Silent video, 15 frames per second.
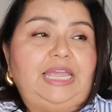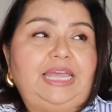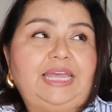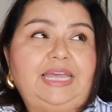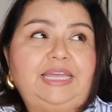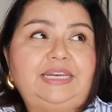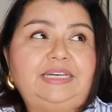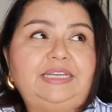
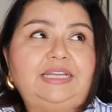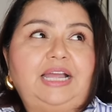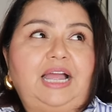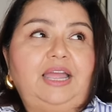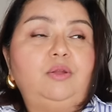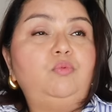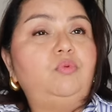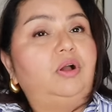and
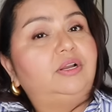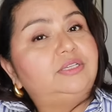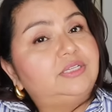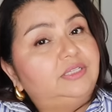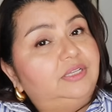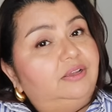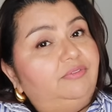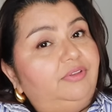I want to
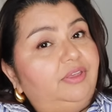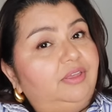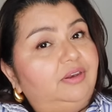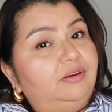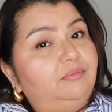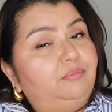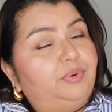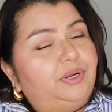love
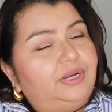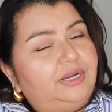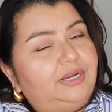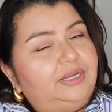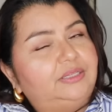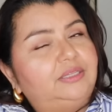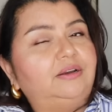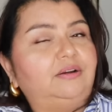it,
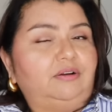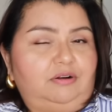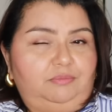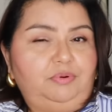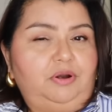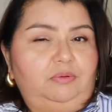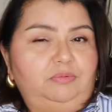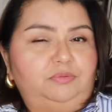but there are
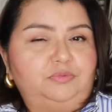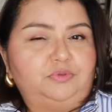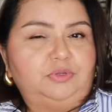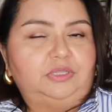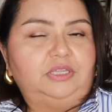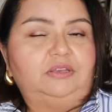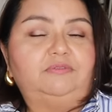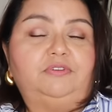problems
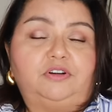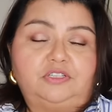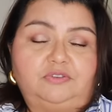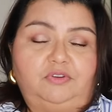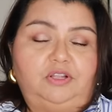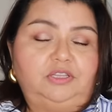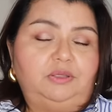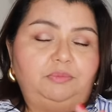with it. First of
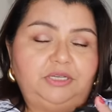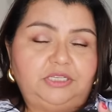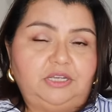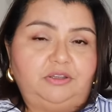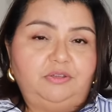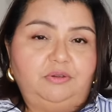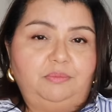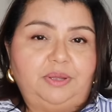all, let me tell
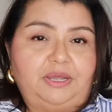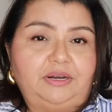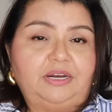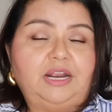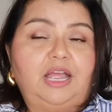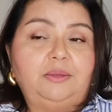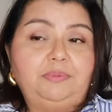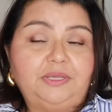you about it.
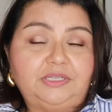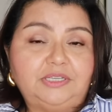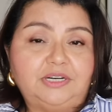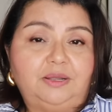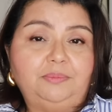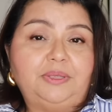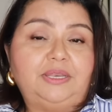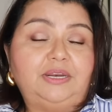I picked it
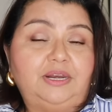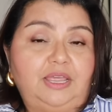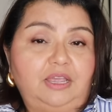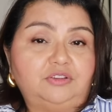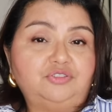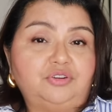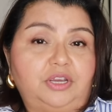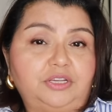up in an
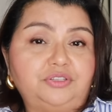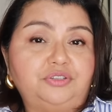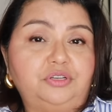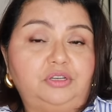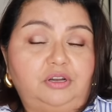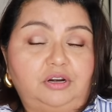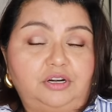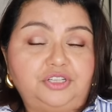extra, extra
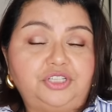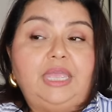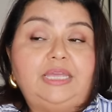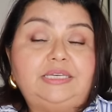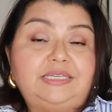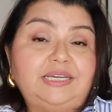large. It